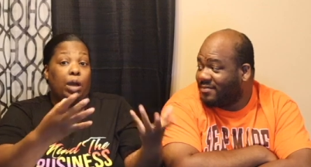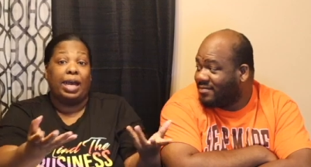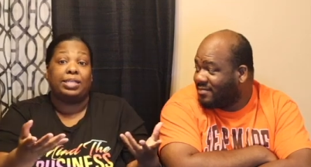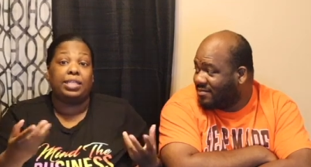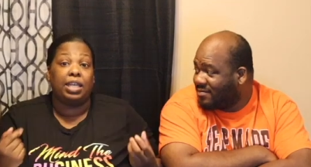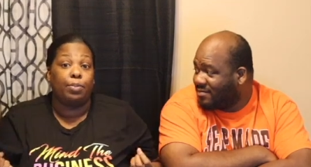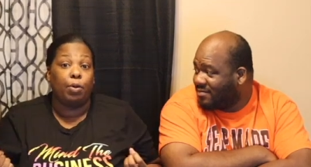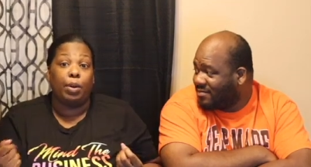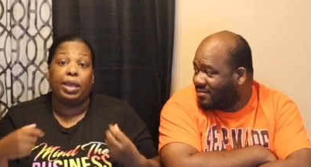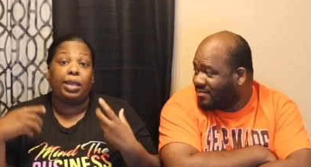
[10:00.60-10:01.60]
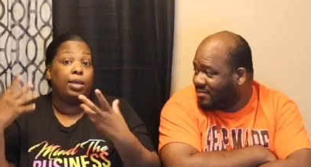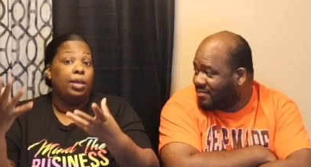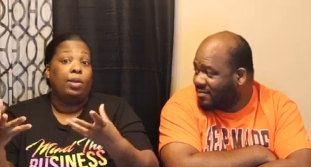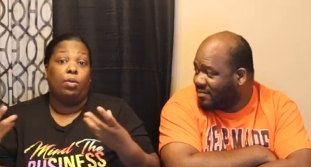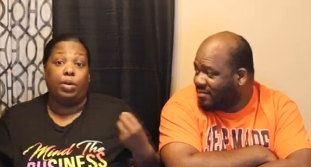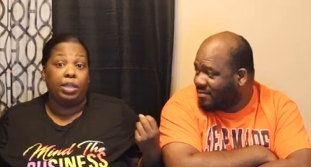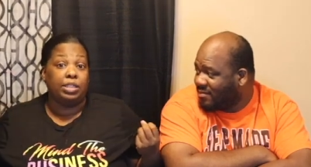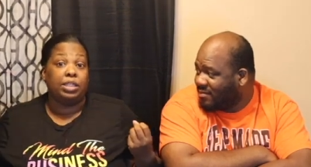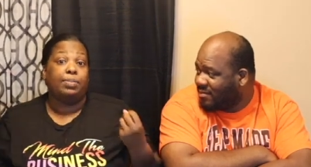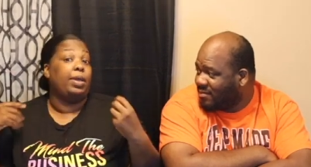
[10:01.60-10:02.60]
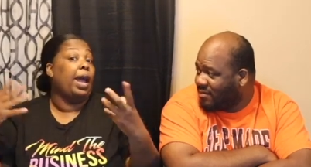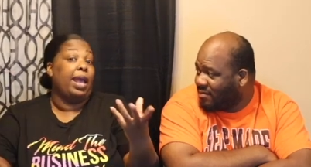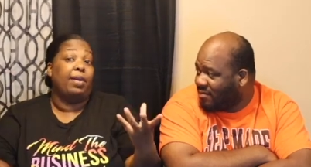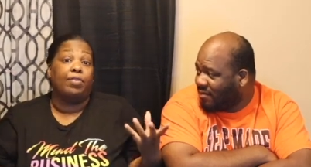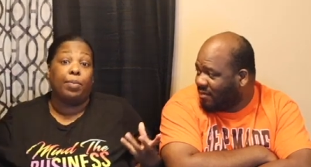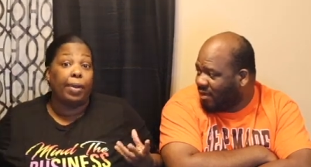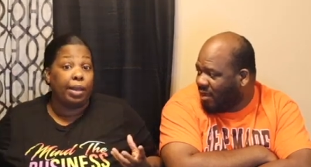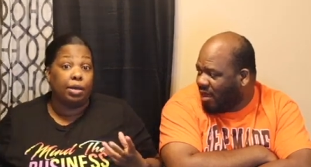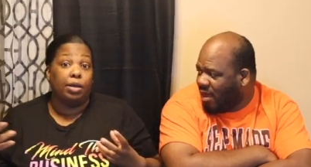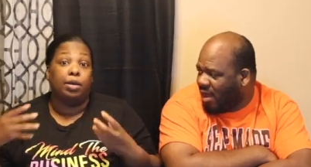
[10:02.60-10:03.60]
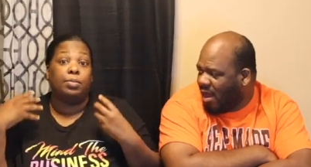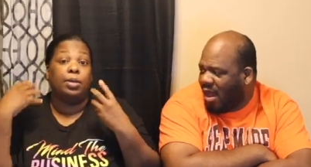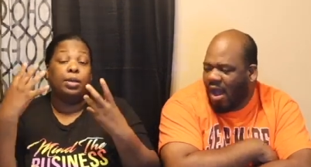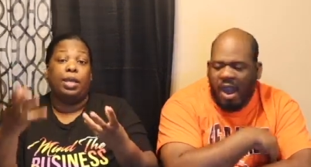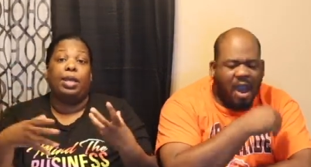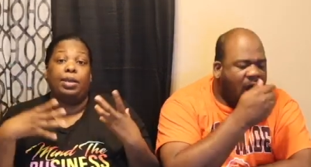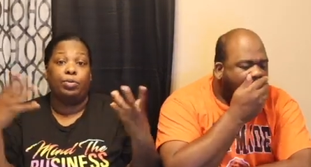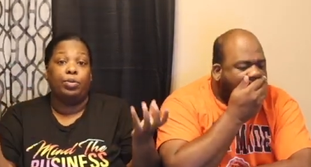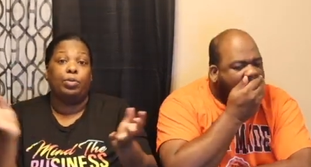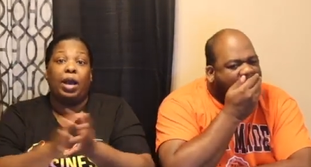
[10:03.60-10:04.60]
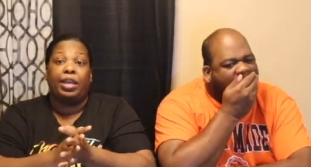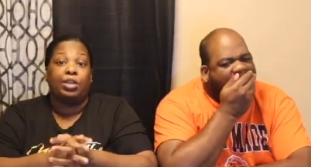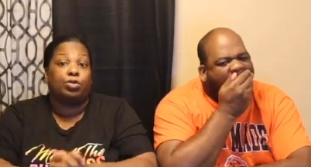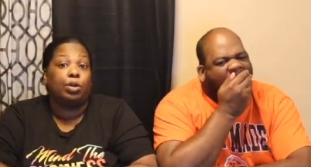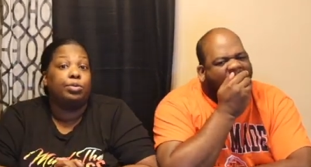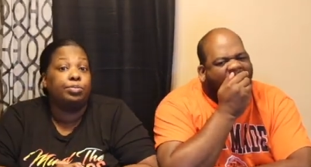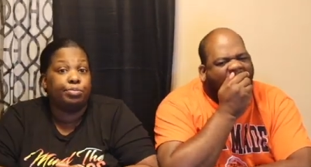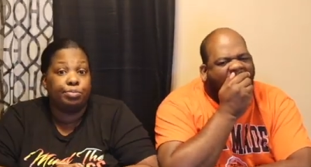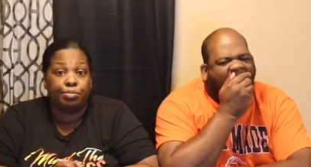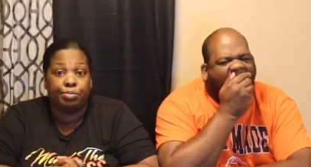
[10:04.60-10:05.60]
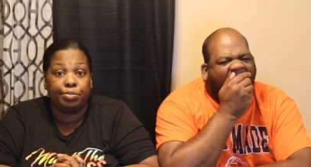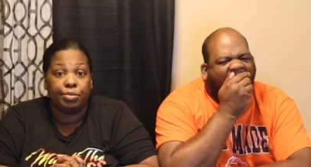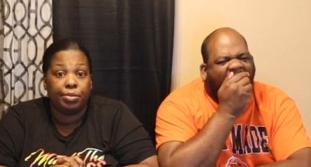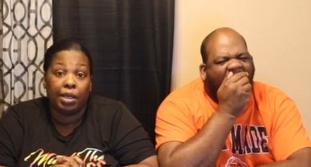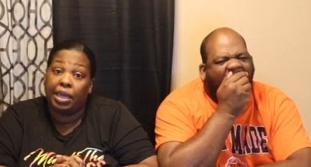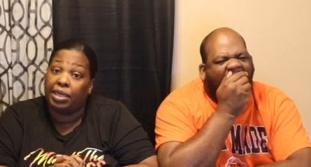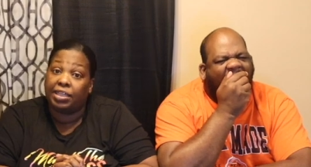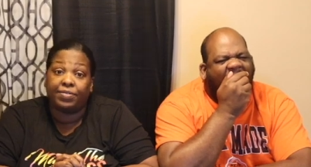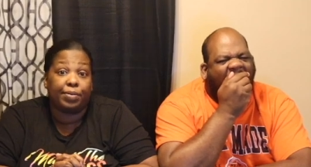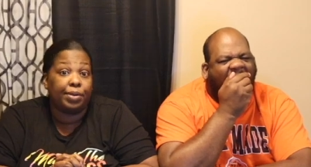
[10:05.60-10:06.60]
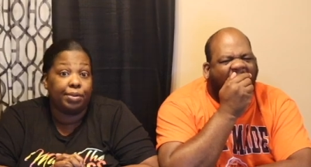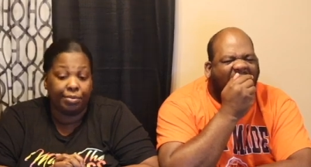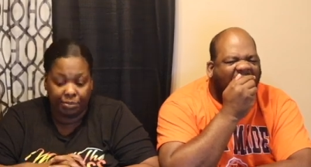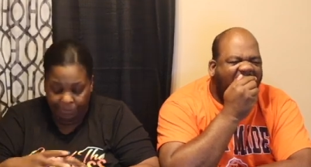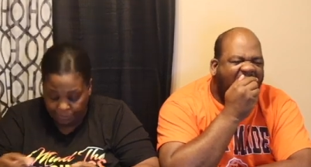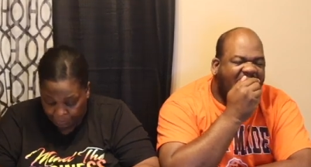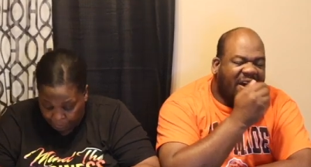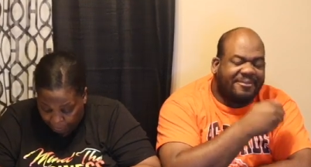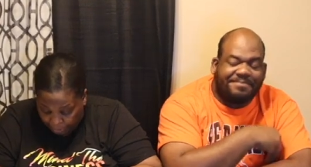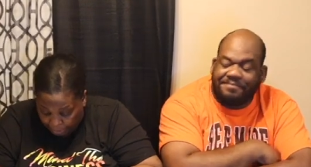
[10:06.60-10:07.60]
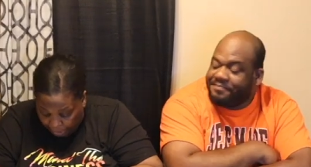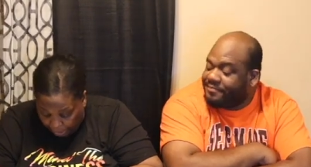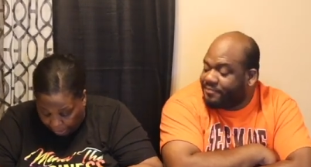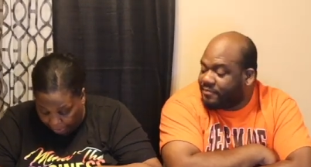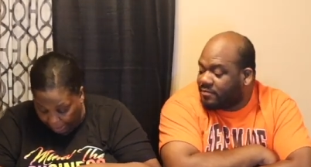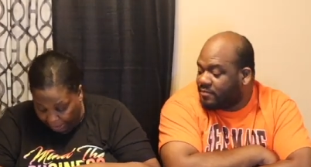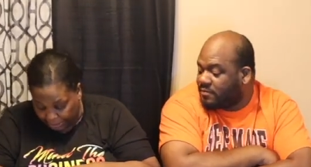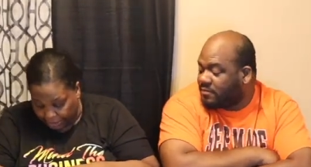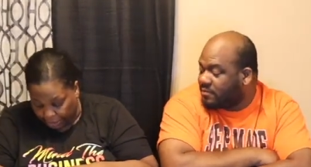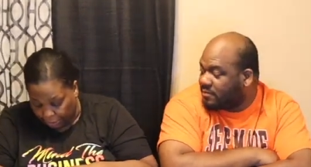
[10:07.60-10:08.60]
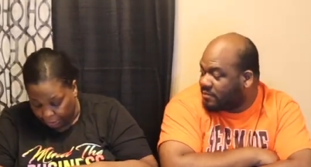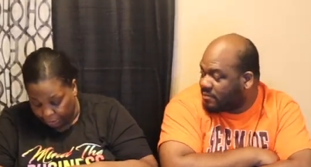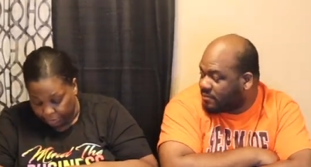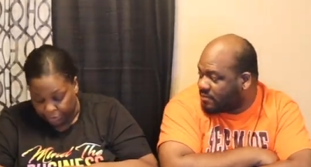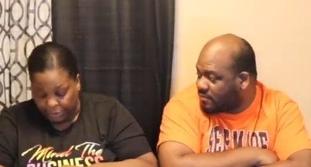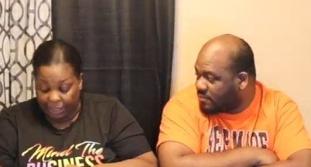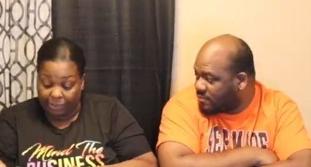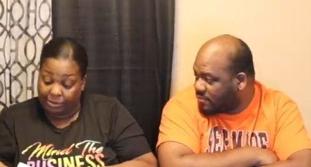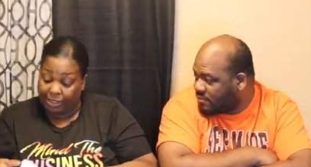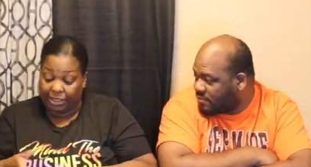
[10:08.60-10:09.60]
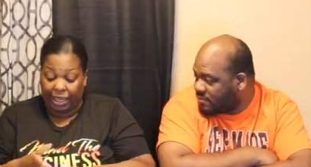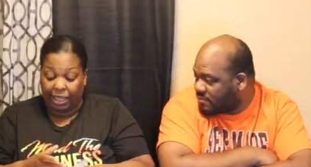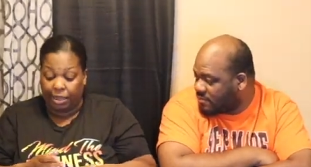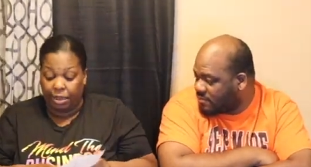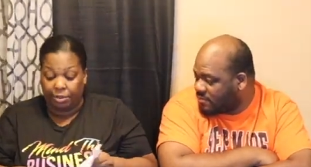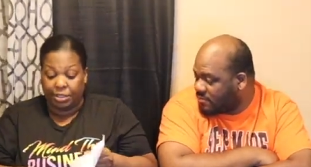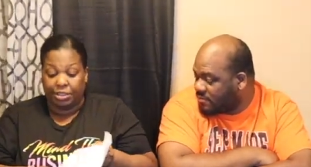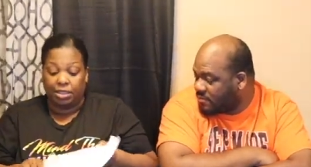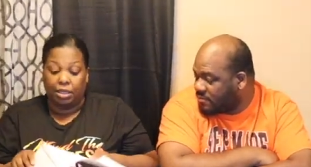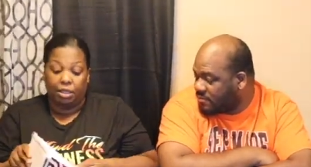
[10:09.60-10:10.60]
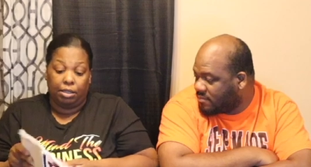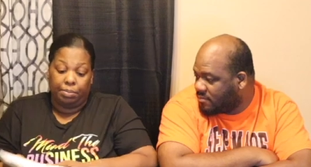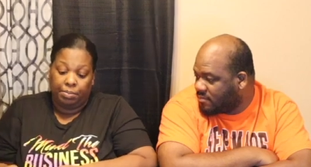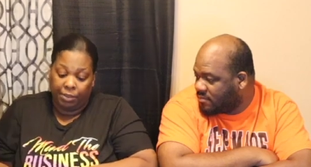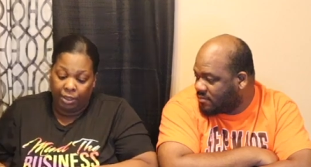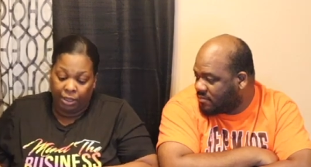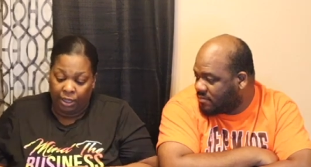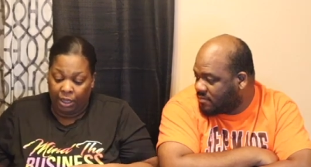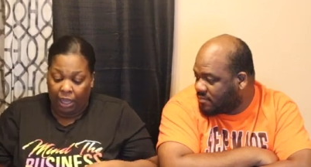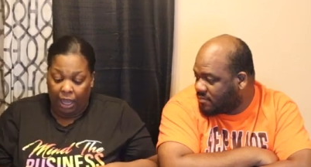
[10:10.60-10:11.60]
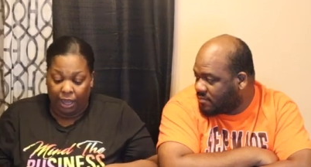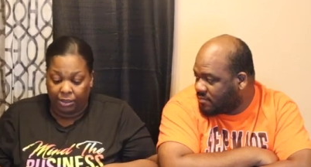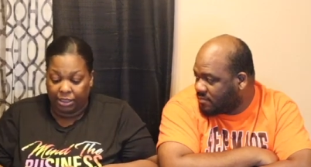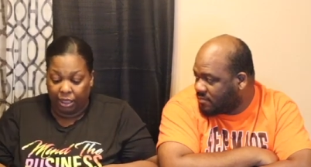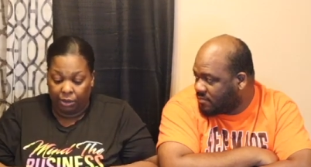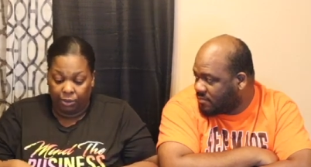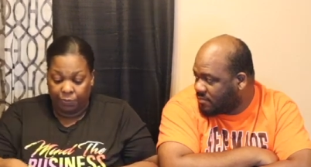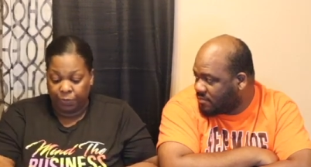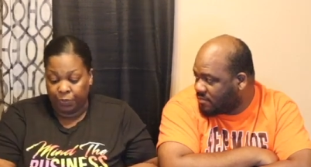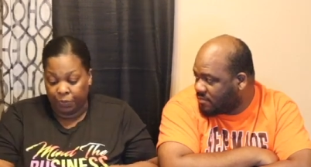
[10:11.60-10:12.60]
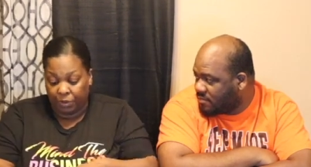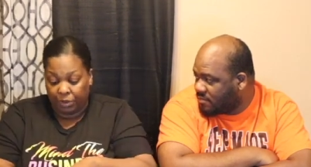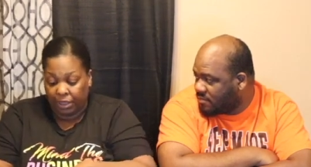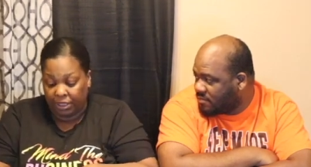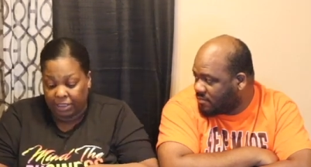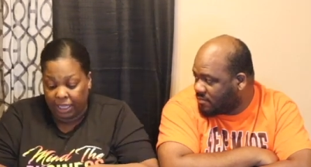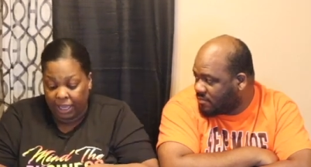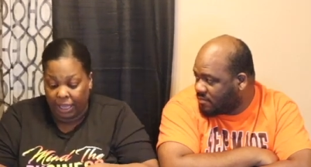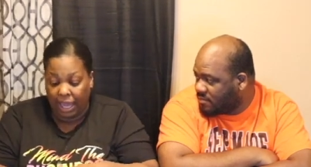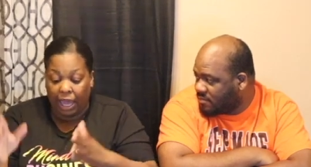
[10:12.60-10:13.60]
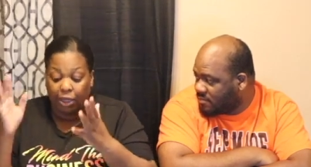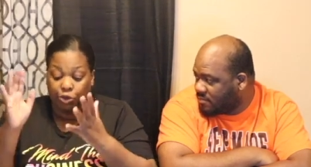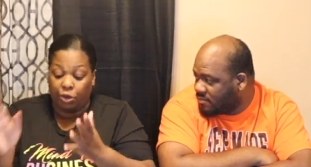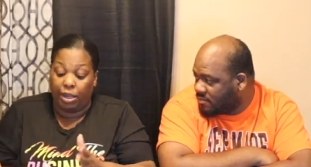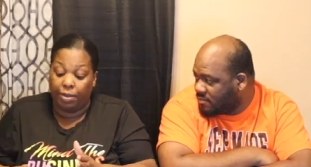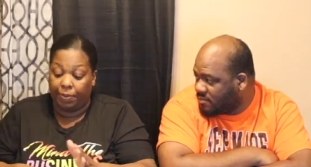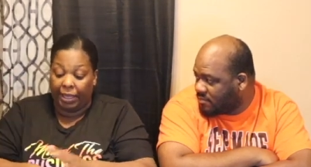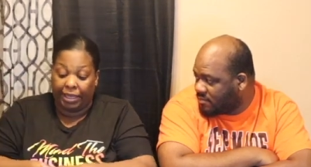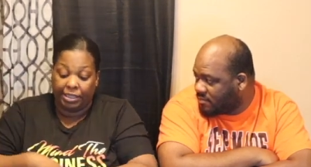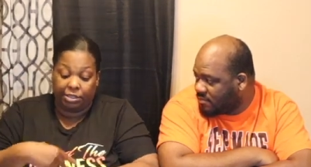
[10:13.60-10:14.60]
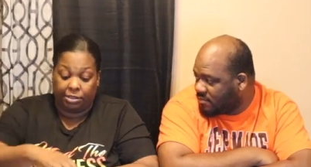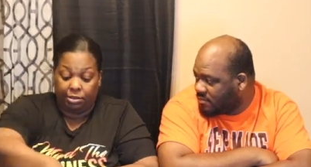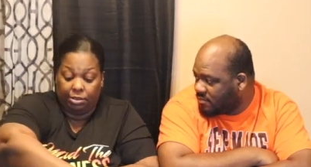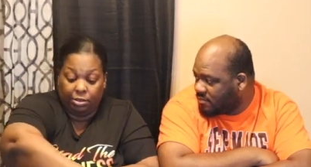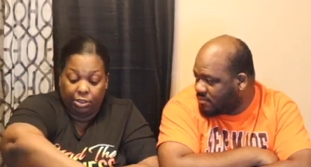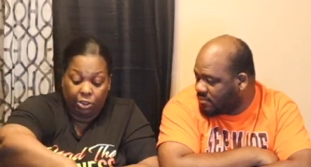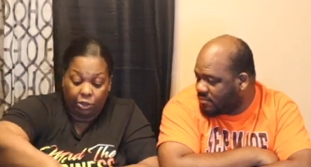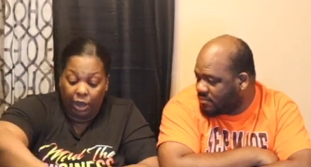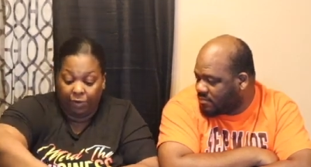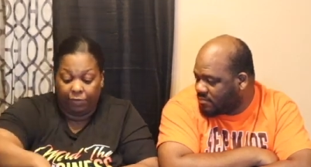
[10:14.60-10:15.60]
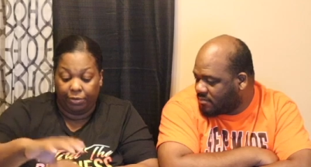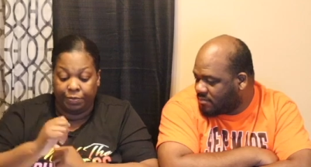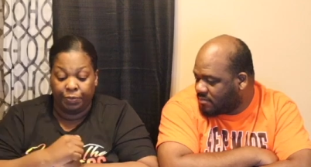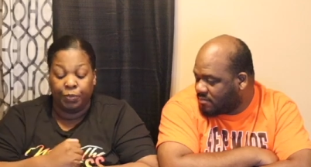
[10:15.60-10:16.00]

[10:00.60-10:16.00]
Speaker 1: I send him away, or he send me, however the prank come, and we do our intro. And that's for real. Yeah. Okay, so that's how they come. They just come. Also, it say our dream place to travel.